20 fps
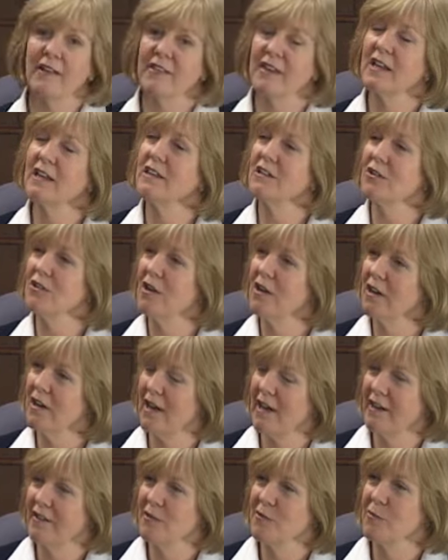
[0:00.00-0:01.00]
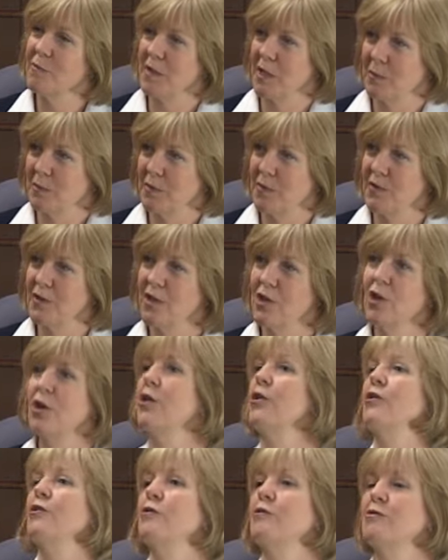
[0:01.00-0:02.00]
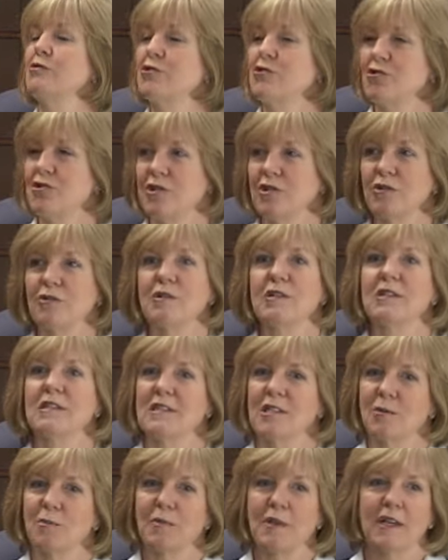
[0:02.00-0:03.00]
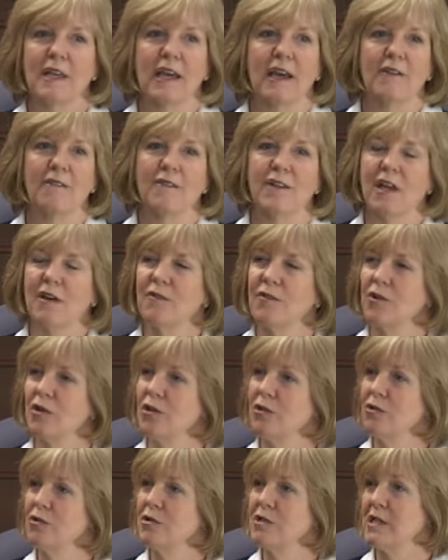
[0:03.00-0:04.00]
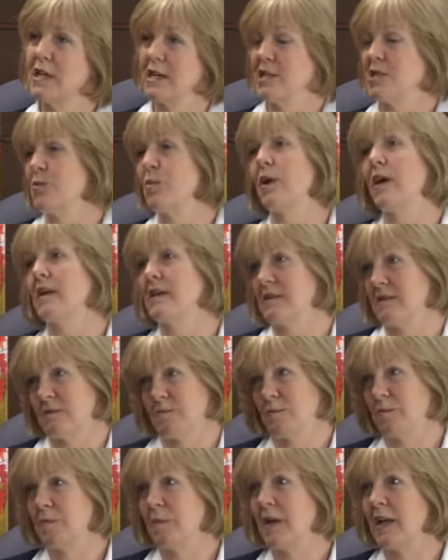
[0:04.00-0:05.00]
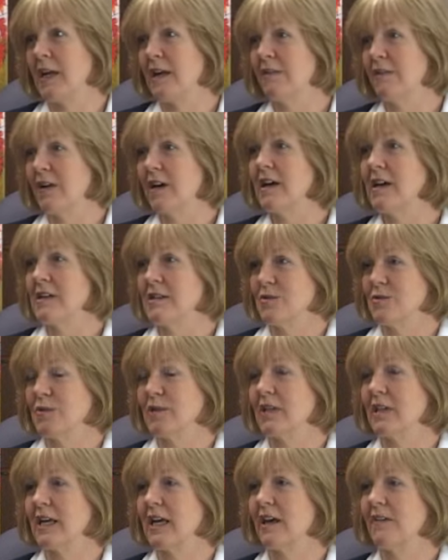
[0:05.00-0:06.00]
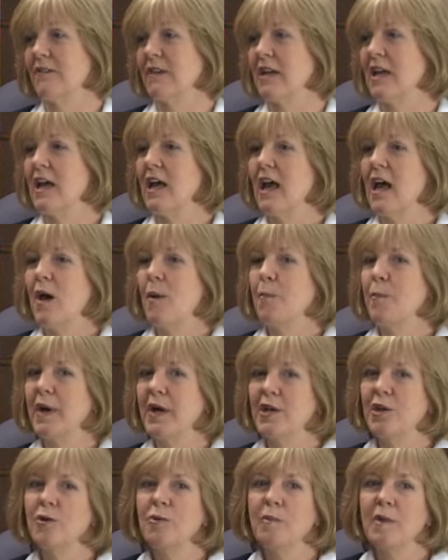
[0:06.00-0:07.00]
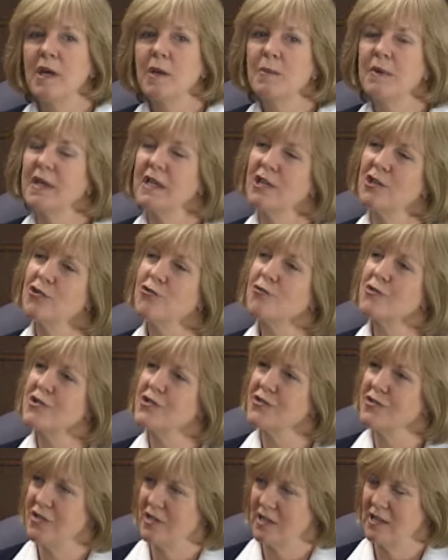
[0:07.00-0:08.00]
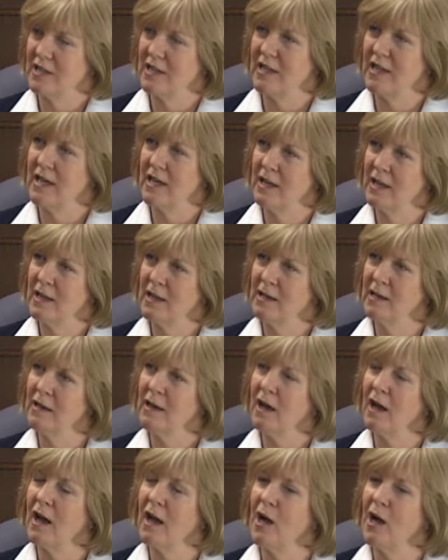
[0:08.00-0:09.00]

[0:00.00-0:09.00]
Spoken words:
I think that there are a lot of people whose children simply have never learned, as well as many of us really haven't, but who may be interested in